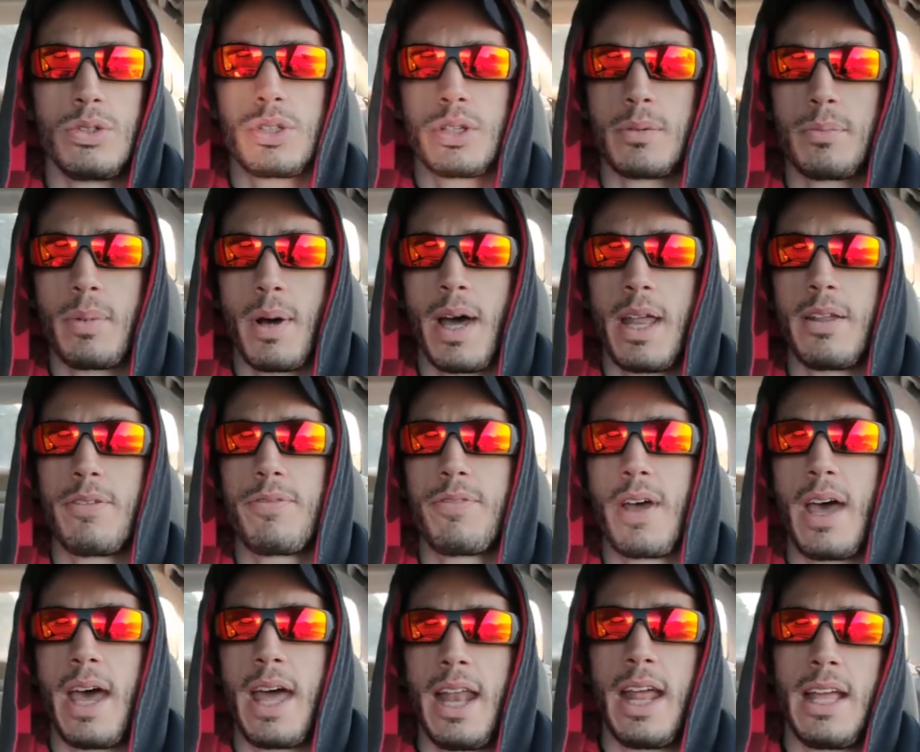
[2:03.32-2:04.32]
losing body
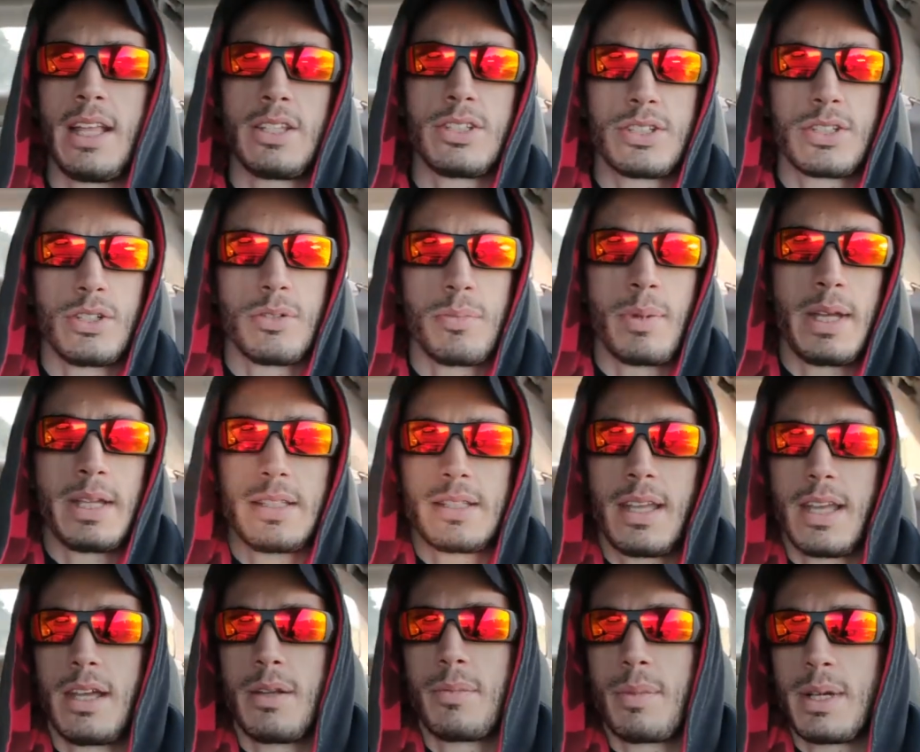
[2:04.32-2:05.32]
fat and still
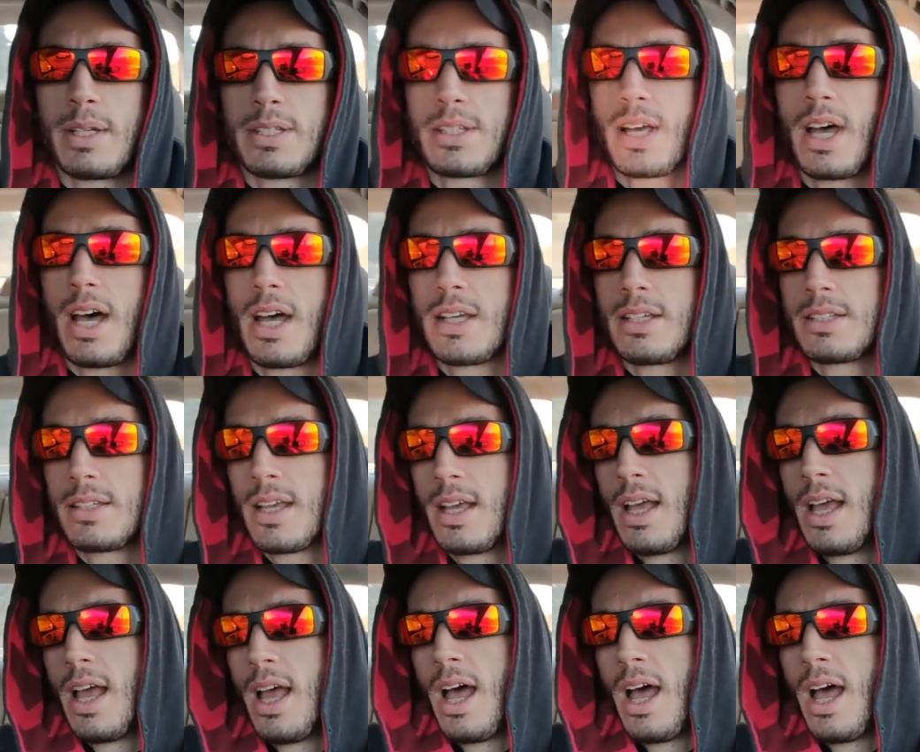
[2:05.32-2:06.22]
maintain my size.